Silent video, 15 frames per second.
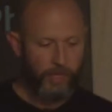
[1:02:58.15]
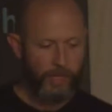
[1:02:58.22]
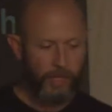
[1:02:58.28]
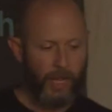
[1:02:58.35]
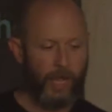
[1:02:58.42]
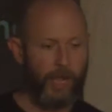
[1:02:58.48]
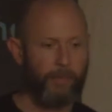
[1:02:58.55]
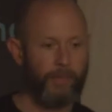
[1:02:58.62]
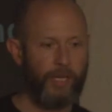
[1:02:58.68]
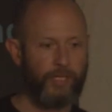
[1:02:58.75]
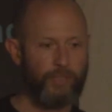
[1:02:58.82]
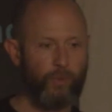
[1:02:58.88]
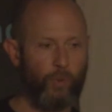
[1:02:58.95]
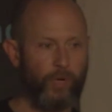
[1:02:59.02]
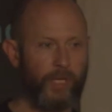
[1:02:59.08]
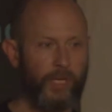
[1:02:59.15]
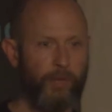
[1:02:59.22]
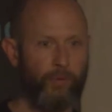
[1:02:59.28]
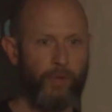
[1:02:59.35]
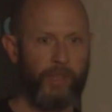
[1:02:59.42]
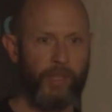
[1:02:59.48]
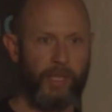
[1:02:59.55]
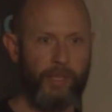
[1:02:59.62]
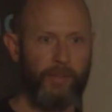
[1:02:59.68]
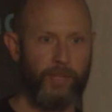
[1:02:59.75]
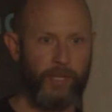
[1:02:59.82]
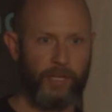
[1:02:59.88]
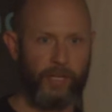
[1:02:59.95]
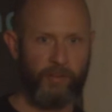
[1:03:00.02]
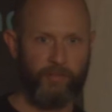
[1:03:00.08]
yeah, I mean, it's working within
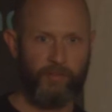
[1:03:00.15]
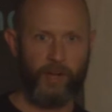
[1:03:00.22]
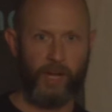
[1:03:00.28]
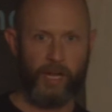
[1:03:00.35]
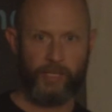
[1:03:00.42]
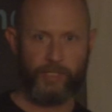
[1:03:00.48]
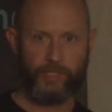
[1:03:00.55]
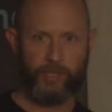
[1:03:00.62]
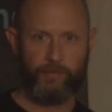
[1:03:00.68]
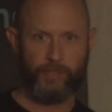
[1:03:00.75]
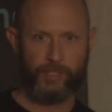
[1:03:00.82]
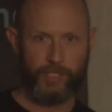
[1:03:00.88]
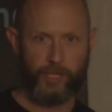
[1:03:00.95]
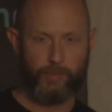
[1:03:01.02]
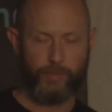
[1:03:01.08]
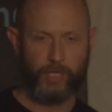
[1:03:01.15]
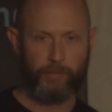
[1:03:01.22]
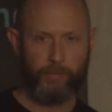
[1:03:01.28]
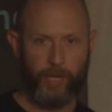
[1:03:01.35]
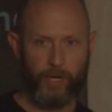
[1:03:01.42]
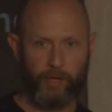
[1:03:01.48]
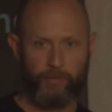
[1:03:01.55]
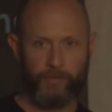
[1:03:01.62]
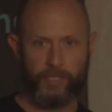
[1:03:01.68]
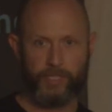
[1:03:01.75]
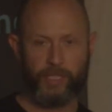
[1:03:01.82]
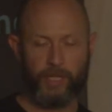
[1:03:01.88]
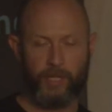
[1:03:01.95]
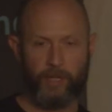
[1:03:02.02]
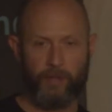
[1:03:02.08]
the confines of the subject matter of
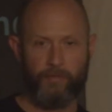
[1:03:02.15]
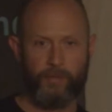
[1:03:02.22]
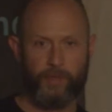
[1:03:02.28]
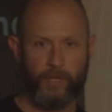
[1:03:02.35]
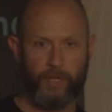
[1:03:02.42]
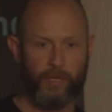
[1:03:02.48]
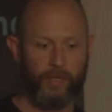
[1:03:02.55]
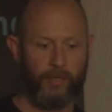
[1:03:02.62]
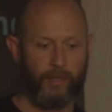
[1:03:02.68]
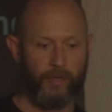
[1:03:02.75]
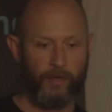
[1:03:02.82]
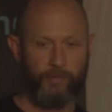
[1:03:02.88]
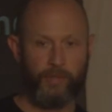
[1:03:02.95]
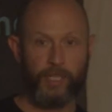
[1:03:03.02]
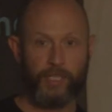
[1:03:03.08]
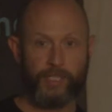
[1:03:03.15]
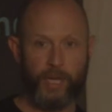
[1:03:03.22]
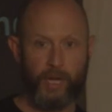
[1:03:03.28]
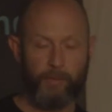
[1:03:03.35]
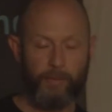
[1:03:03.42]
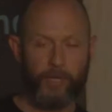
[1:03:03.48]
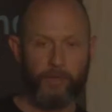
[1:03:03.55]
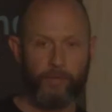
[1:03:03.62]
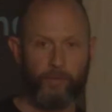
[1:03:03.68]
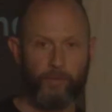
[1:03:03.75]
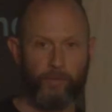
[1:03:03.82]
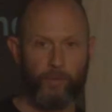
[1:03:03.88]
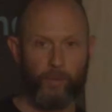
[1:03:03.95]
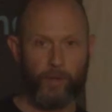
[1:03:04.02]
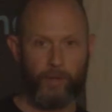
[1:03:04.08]
this of the of the assignment,
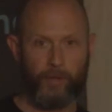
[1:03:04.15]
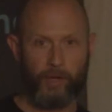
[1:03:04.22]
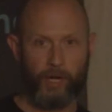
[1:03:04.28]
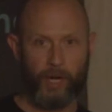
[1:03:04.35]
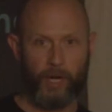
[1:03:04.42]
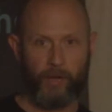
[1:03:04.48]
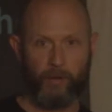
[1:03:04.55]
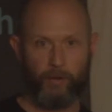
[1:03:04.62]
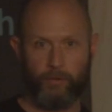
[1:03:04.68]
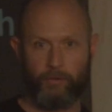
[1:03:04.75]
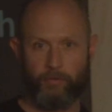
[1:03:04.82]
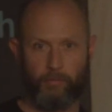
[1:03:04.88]
whether how